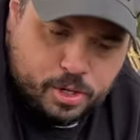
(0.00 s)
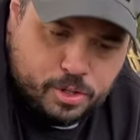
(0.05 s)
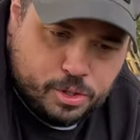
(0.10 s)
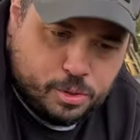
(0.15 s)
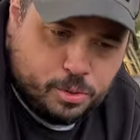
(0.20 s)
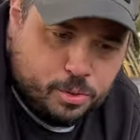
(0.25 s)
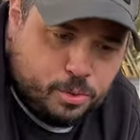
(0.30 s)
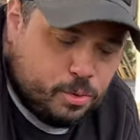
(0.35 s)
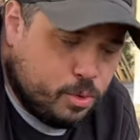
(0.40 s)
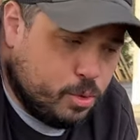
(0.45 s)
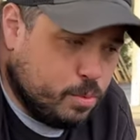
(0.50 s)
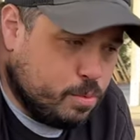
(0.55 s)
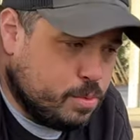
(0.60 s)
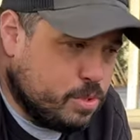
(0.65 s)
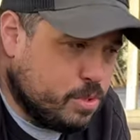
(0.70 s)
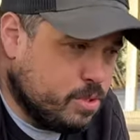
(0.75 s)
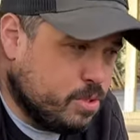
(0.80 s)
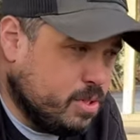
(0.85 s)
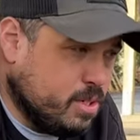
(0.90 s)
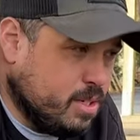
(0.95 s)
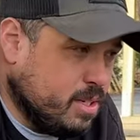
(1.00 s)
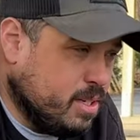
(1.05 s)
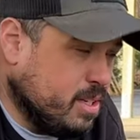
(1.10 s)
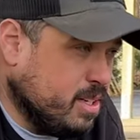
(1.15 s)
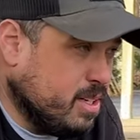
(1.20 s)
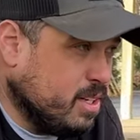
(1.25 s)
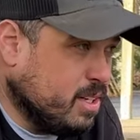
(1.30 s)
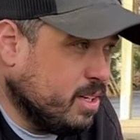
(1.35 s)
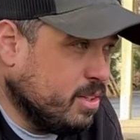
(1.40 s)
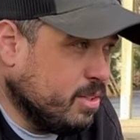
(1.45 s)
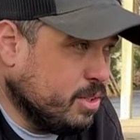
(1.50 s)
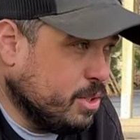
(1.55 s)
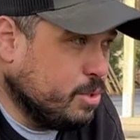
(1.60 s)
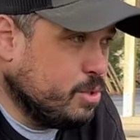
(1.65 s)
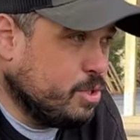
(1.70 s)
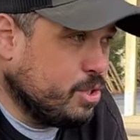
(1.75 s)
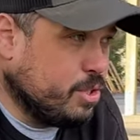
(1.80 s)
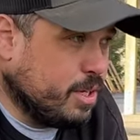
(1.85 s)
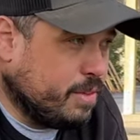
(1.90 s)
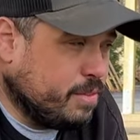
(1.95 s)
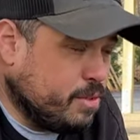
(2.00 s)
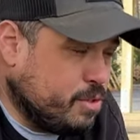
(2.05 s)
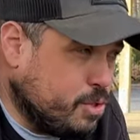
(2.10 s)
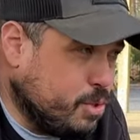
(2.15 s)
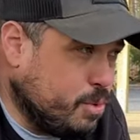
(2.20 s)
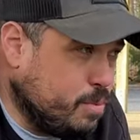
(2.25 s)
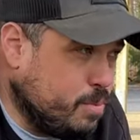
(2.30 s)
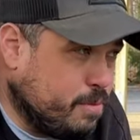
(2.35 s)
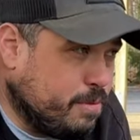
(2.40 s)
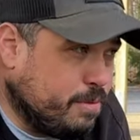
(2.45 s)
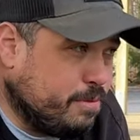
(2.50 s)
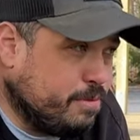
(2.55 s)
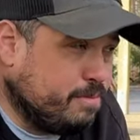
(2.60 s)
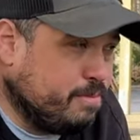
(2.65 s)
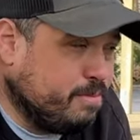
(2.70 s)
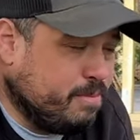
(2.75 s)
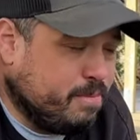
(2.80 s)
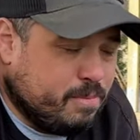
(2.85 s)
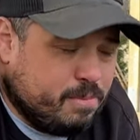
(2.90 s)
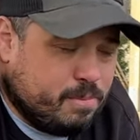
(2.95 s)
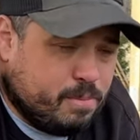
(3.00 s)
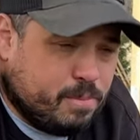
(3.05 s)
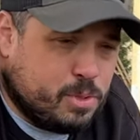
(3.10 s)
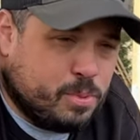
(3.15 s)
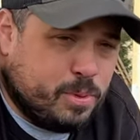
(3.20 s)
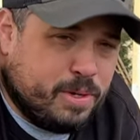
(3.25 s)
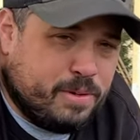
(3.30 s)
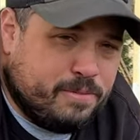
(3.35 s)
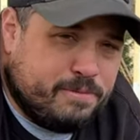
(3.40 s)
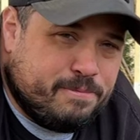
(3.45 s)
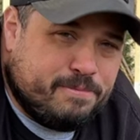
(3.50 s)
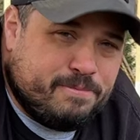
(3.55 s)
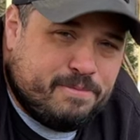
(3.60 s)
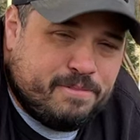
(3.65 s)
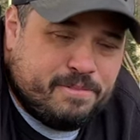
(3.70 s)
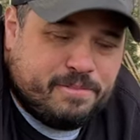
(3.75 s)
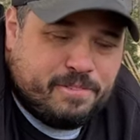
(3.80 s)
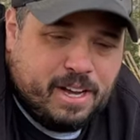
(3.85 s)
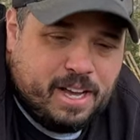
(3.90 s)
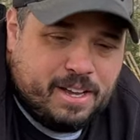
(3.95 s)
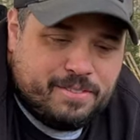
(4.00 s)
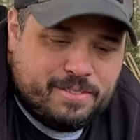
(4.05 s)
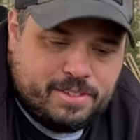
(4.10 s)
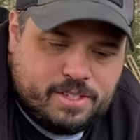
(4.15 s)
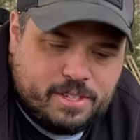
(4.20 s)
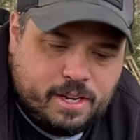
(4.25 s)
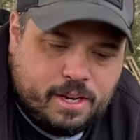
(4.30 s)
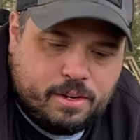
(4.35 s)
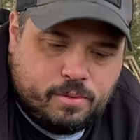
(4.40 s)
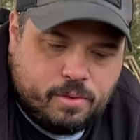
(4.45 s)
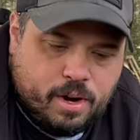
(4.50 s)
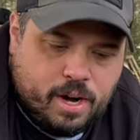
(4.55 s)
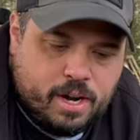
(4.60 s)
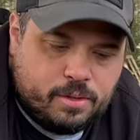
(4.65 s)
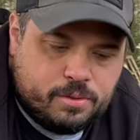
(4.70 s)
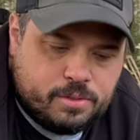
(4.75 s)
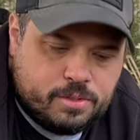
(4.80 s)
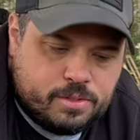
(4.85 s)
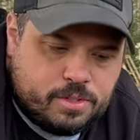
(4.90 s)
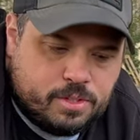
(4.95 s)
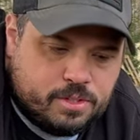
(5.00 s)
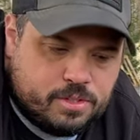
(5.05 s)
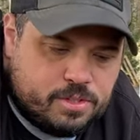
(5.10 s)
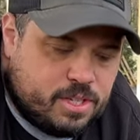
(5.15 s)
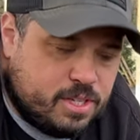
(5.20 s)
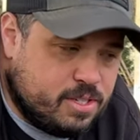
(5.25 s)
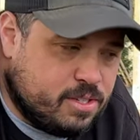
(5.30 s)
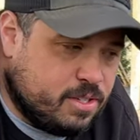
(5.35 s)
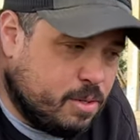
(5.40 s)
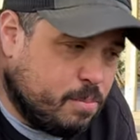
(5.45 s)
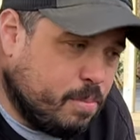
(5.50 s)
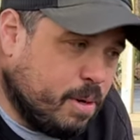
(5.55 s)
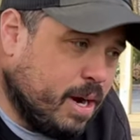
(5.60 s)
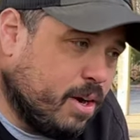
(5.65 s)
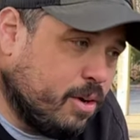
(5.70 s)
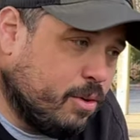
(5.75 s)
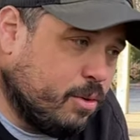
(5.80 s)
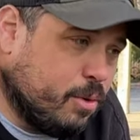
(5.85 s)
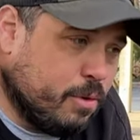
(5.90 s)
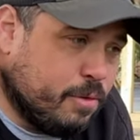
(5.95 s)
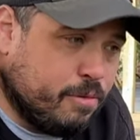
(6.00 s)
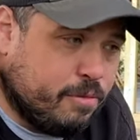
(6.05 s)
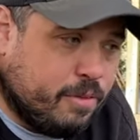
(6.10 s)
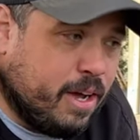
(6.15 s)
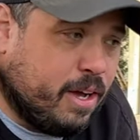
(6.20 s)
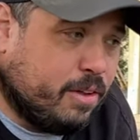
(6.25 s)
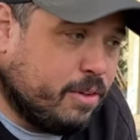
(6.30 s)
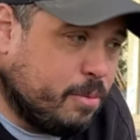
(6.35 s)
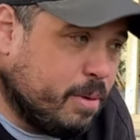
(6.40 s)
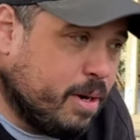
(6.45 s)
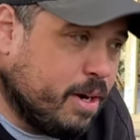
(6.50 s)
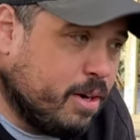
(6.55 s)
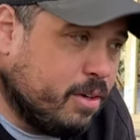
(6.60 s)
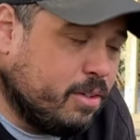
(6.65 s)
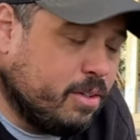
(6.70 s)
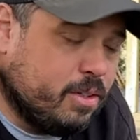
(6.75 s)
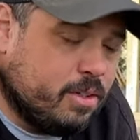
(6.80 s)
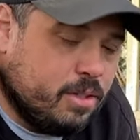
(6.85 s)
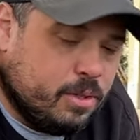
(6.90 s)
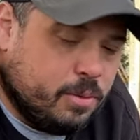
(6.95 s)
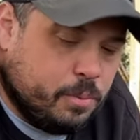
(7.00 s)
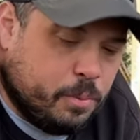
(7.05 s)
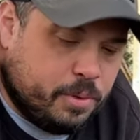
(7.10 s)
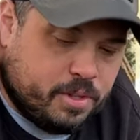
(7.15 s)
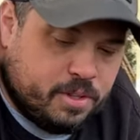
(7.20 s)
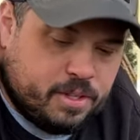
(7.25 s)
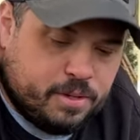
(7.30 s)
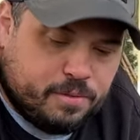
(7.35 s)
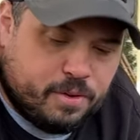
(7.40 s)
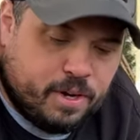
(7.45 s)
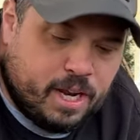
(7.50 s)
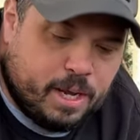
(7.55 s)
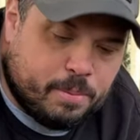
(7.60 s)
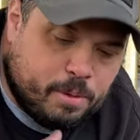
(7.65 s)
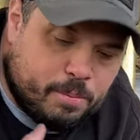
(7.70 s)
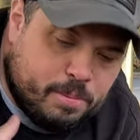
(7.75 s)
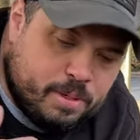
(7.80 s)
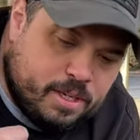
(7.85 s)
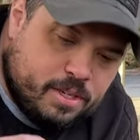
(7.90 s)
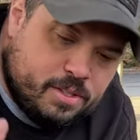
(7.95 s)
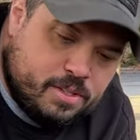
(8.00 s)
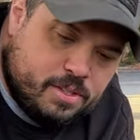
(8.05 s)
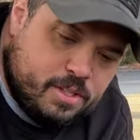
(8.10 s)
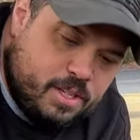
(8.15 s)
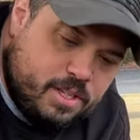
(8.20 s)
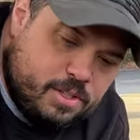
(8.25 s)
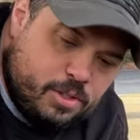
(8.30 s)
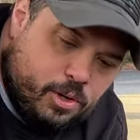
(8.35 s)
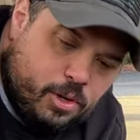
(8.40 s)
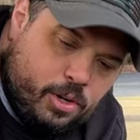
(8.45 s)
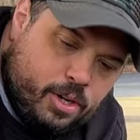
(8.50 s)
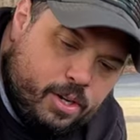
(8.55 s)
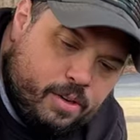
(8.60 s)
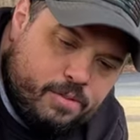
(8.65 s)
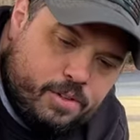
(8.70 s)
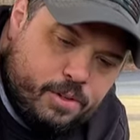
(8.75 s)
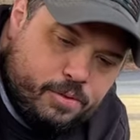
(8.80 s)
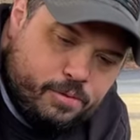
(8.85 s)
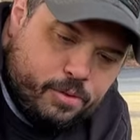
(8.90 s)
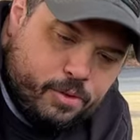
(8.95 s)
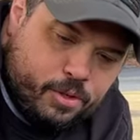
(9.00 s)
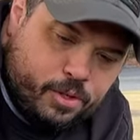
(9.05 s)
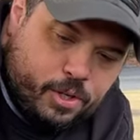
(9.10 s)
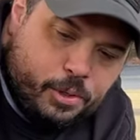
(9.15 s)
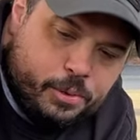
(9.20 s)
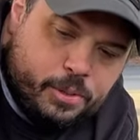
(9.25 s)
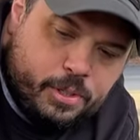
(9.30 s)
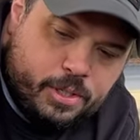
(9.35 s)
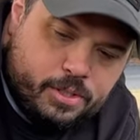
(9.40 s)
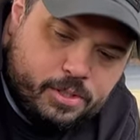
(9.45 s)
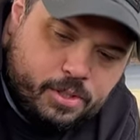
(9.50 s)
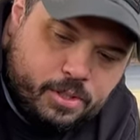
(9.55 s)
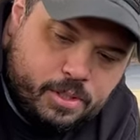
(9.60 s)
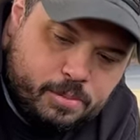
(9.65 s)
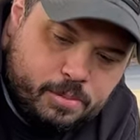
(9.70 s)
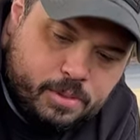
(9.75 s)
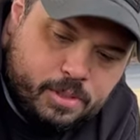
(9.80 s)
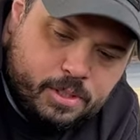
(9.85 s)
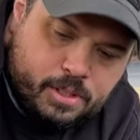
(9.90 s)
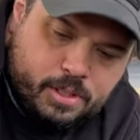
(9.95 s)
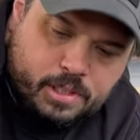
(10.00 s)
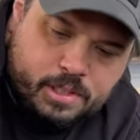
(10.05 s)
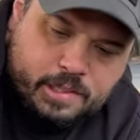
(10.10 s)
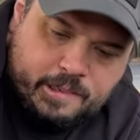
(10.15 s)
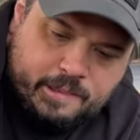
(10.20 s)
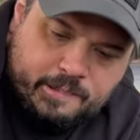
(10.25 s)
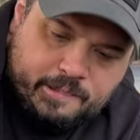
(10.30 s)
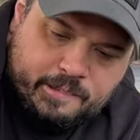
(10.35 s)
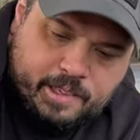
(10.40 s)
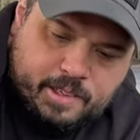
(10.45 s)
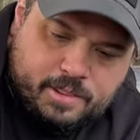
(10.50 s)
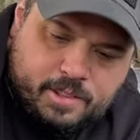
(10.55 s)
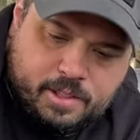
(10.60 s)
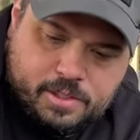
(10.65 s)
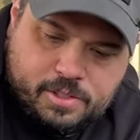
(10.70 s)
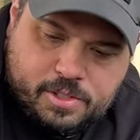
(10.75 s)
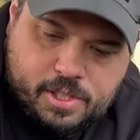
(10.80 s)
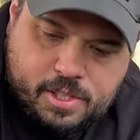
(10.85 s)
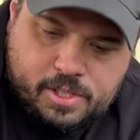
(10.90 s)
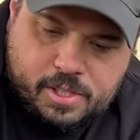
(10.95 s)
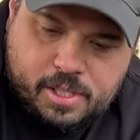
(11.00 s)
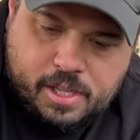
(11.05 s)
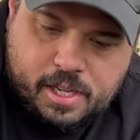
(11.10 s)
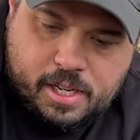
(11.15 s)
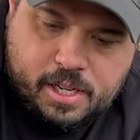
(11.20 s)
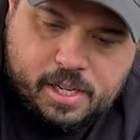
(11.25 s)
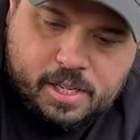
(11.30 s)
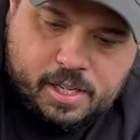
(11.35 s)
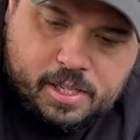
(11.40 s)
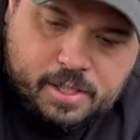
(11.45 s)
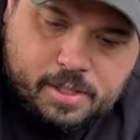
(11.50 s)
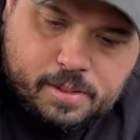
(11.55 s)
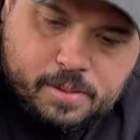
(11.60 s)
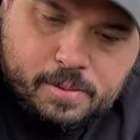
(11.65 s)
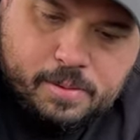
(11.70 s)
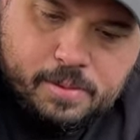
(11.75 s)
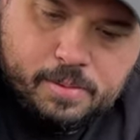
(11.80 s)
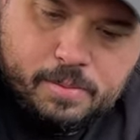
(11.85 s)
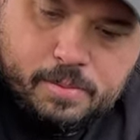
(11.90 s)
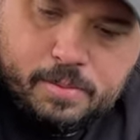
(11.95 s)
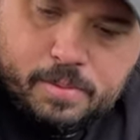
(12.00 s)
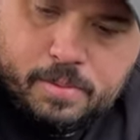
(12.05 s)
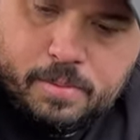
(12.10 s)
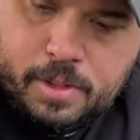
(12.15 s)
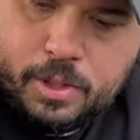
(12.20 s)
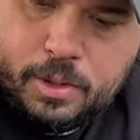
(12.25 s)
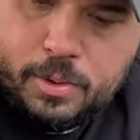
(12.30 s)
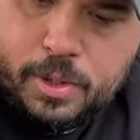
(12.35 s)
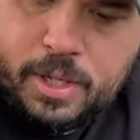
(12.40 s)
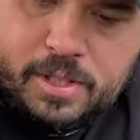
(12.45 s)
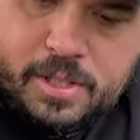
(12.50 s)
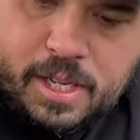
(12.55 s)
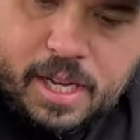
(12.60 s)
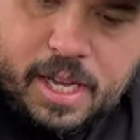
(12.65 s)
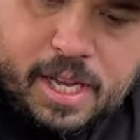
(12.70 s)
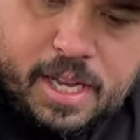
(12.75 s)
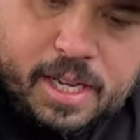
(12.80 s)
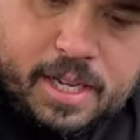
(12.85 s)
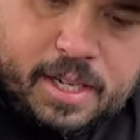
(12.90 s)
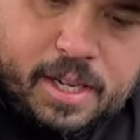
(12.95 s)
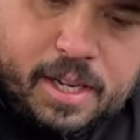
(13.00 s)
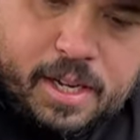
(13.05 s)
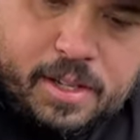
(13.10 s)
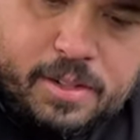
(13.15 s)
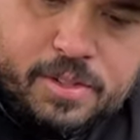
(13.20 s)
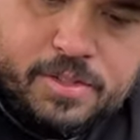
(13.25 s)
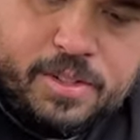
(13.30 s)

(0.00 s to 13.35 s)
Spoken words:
to shoot groups, usually you have to shoot between 5 and 10 rounds to season the barrel or foul the barrel with the different ammo, because these all have different coatings on them. Like the CCI, the green tag, and the